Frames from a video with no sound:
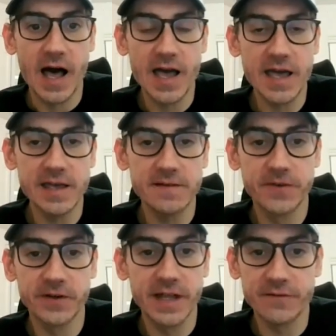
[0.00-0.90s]
I
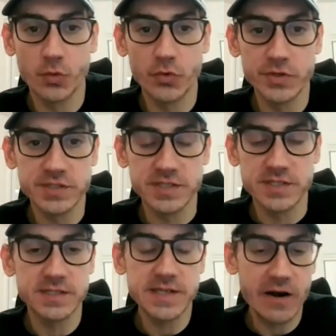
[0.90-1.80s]
felt everyone was
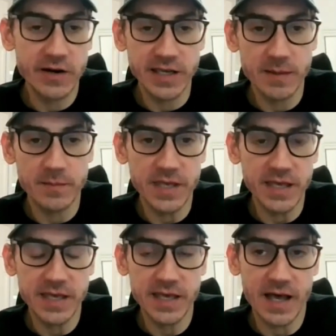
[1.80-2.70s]
just staring at
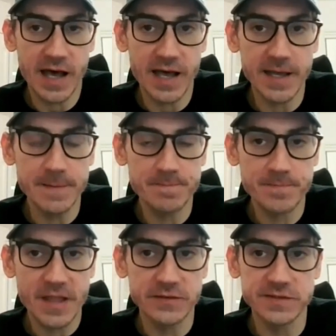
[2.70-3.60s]
me. I
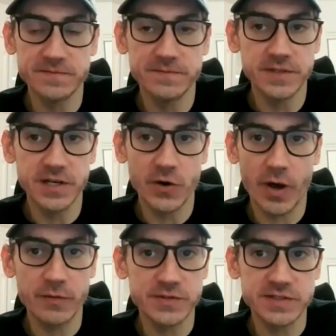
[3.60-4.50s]
was, you
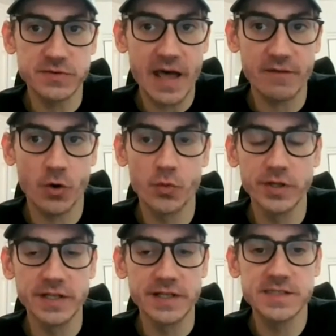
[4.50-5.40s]
know, I was having a
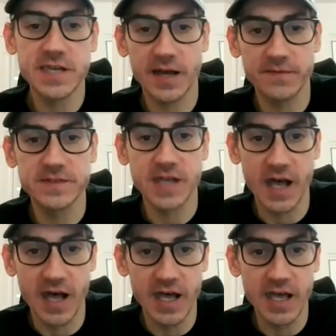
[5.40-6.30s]
really tough
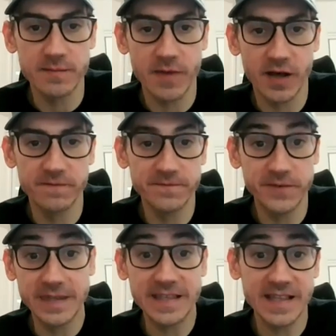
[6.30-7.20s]
time of
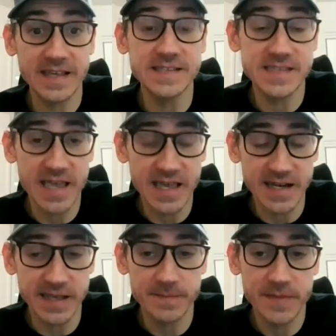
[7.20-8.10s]
feeling like
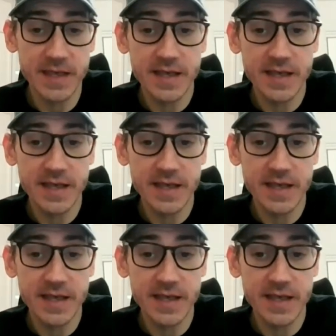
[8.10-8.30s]
Danny.